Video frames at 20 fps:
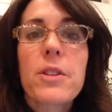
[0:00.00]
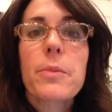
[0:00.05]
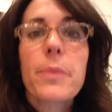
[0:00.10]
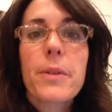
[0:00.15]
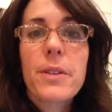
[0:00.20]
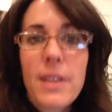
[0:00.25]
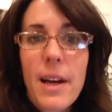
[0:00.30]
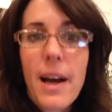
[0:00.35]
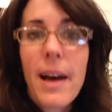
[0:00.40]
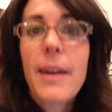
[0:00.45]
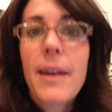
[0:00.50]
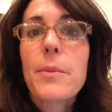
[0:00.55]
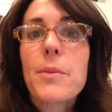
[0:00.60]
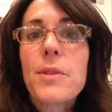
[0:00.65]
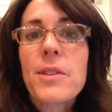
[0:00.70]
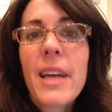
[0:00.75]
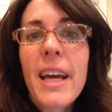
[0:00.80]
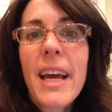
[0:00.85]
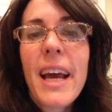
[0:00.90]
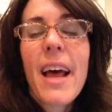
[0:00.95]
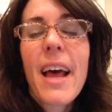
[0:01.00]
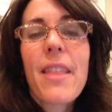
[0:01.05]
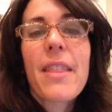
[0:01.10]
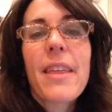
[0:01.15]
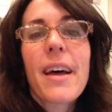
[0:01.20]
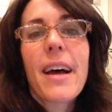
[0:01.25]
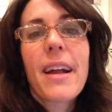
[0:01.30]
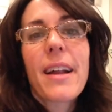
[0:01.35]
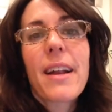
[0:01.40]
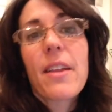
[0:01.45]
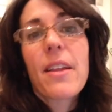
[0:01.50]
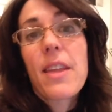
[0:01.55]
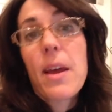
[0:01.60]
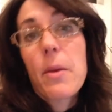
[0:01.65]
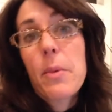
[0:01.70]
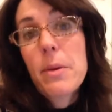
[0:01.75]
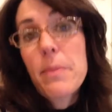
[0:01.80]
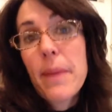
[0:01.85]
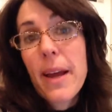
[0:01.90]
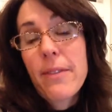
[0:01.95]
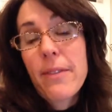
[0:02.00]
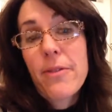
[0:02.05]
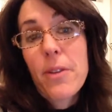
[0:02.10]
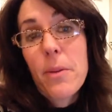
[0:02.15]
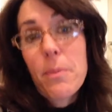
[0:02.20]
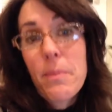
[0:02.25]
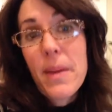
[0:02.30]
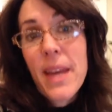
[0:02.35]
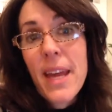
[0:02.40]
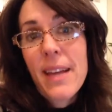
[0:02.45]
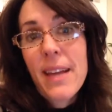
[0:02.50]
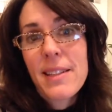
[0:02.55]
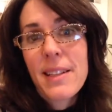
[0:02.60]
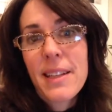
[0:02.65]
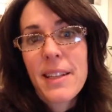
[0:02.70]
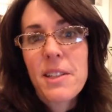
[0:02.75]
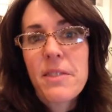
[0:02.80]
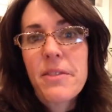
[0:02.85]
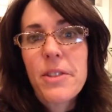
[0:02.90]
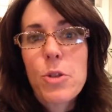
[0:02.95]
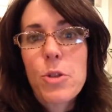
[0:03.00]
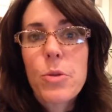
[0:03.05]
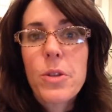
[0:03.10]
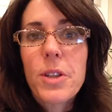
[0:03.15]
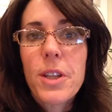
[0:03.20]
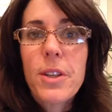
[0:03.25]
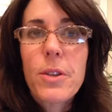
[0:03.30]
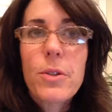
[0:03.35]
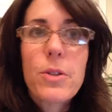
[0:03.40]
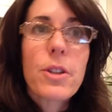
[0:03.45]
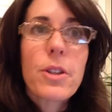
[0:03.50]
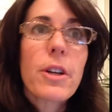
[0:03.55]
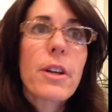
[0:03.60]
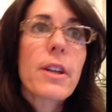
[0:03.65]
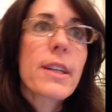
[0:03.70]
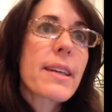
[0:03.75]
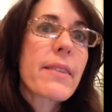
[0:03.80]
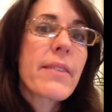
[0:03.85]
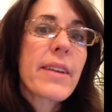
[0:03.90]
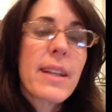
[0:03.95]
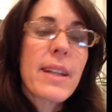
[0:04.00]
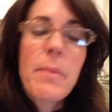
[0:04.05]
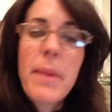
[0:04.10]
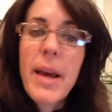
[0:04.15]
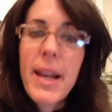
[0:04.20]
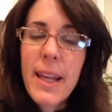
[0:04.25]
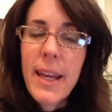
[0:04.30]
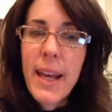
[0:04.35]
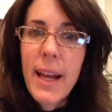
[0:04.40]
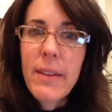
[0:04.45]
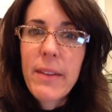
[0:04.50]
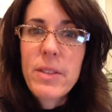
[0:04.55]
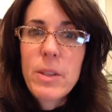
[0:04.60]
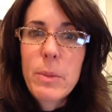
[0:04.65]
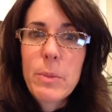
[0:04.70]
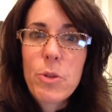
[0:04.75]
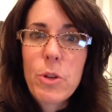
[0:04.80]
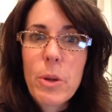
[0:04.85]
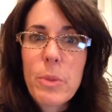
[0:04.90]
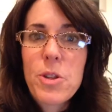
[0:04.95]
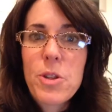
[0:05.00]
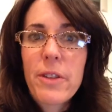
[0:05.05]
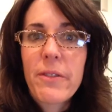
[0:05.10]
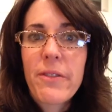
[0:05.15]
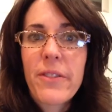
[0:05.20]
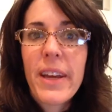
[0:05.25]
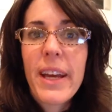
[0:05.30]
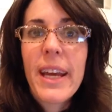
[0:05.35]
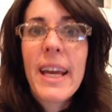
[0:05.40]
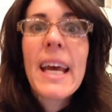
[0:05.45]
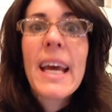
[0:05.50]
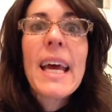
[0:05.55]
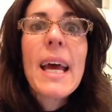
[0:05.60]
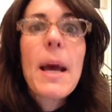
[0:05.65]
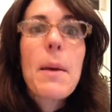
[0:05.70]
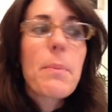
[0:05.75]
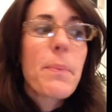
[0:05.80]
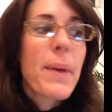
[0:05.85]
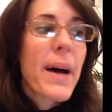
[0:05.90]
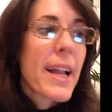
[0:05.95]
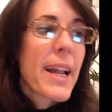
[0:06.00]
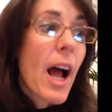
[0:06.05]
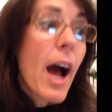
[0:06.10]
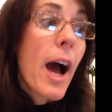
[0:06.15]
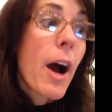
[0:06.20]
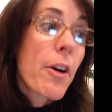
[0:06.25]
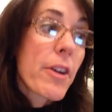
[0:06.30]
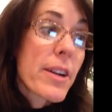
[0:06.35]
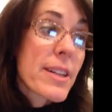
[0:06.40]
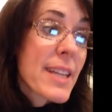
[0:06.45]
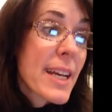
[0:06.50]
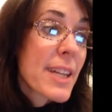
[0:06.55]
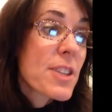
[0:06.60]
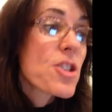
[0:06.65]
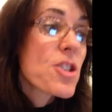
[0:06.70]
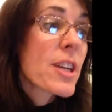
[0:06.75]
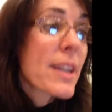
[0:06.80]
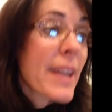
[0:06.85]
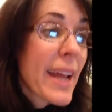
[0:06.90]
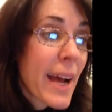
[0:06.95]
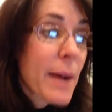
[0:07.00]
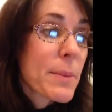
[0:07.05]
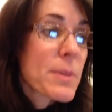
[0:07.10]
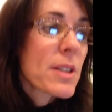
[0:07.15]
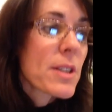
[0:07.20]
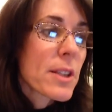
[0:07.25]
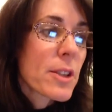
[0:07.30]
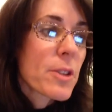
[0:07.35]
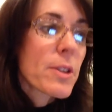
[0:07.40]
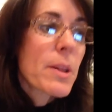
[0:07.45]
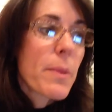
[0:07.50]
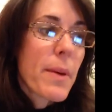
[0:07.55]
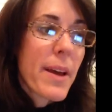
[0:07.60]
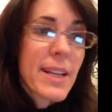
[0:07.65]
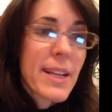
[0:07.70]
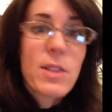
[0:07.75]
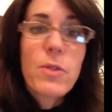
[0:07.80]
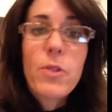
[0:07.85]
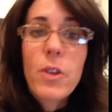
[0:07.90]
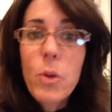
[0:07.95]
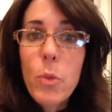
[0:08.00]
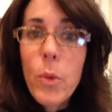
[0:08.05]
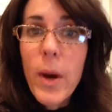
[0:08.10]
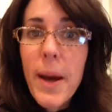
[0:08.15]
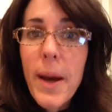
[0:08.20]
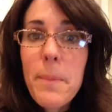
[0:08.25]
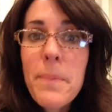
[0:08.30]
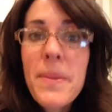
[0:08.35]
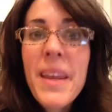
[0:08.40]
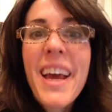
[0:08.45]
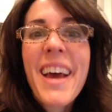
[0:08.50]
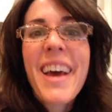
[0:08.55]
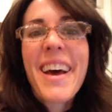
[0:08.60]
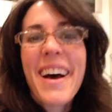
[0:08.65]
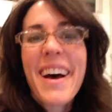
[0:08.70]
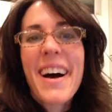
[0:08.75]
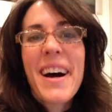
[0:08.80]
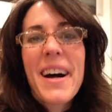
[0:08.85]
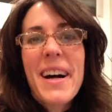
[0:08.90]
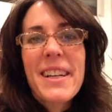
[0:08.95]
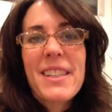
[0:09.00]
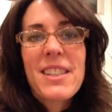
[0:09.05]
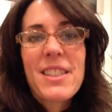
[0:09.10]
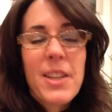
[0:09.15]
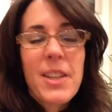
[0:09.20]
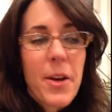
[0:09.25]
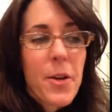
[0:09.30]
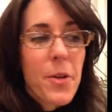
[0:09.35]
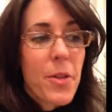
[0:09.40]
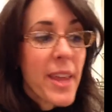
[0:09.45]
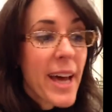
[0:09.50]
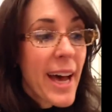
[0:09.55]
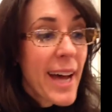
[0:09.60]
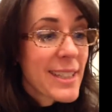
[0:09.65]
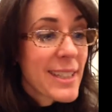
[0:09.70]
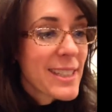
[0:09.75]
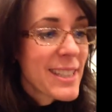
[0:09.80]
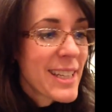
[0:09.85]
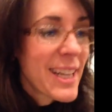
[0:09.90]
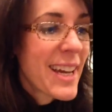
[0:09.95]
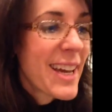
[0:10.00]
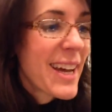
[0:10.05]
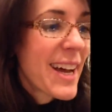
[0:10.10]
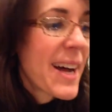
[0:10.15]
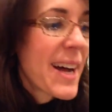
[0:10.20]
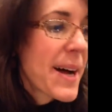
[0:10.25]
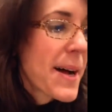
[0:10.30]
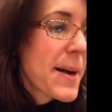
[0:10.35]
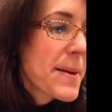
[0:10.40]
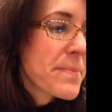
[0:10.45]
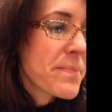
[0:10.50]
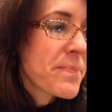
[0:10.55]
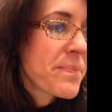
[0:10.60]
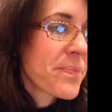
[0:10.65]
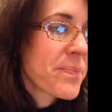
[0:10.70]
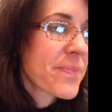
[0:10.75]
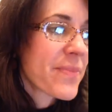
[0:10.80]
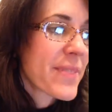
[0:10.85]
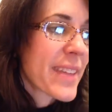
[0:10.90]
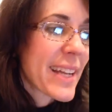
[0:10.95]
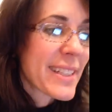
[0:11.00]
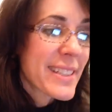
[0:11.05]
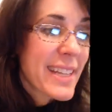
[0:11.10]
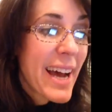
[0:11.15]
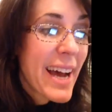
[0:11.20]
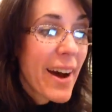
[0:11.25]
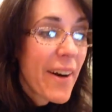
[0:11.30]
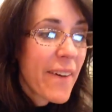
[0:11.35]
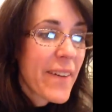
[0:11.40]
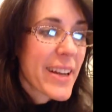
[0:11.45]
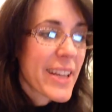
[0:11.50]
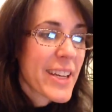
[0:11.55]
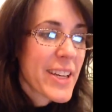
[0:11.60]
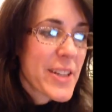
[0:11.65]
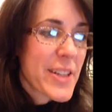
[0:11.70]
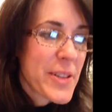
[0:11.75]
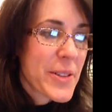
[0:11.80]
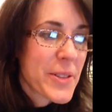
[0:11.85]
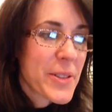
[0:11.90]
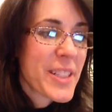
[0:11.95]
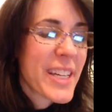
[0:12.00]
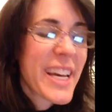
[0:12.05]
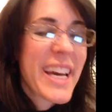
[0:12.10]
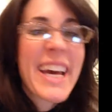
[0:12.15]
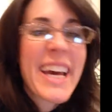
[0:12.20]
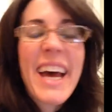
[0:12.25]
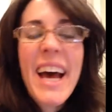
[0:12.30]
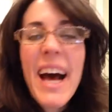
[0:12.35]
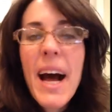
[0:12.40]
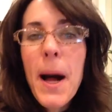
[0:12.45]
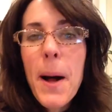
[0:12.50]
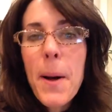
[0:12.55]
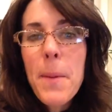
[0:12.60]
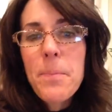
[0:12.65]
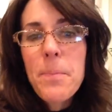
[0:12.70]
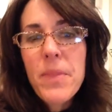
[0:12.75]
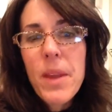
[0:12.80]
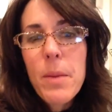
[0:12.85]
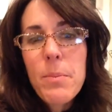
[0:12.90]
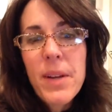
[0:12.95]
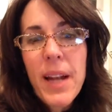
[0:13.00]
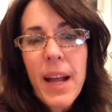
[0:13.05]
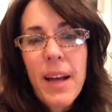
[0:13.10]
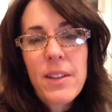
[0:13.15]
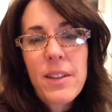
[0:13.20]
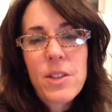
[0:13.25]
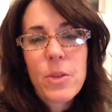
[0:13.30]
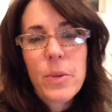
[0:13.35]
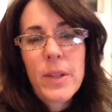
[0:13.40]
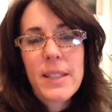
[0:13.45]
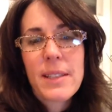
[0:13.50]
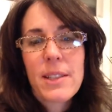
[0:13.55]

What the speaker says: times than they would make from me as an individual user, giving them any kind of subscription fee. But our attention absolutely pays for the web. So that's how it goes. But I also want to